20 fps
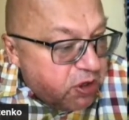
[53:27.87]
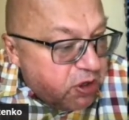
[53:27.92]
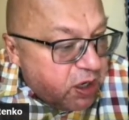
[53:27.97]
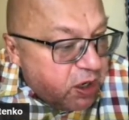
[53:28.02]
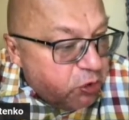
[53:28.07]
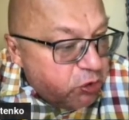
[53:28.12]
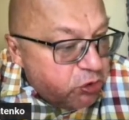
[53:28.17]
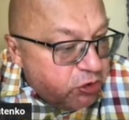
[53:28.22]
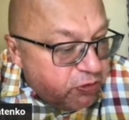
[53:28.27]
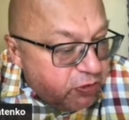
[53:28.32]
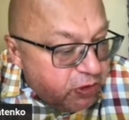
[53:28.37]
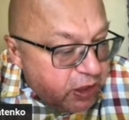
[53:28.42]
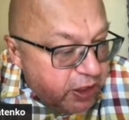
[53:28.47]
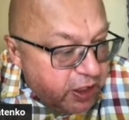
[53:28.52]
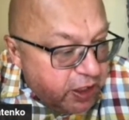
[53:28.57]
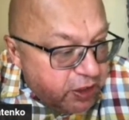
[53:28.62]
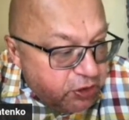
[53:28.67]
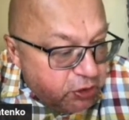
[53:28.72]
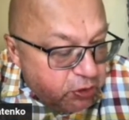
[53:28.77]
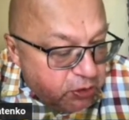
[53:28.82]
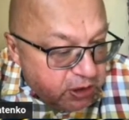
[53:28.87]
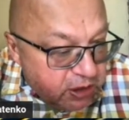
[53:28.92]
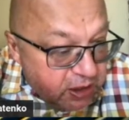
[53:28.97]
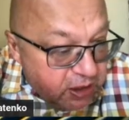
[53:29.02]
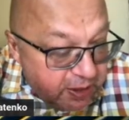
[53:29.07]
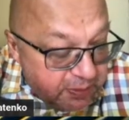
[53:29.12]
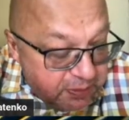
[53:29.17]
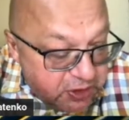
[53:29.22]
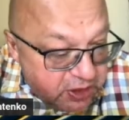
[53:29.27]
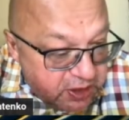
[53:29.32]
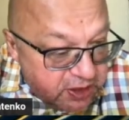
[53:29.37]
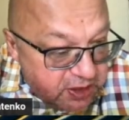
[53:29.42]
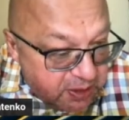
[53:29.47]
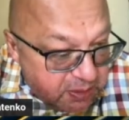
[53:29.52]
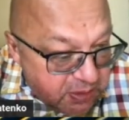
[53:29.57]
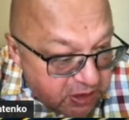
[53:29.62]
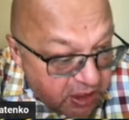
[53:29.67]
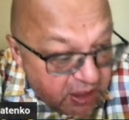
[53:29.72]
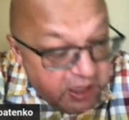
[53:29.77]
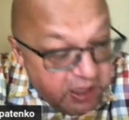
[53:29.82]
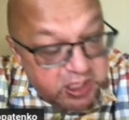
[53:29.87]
how to evaluate your LLM systems,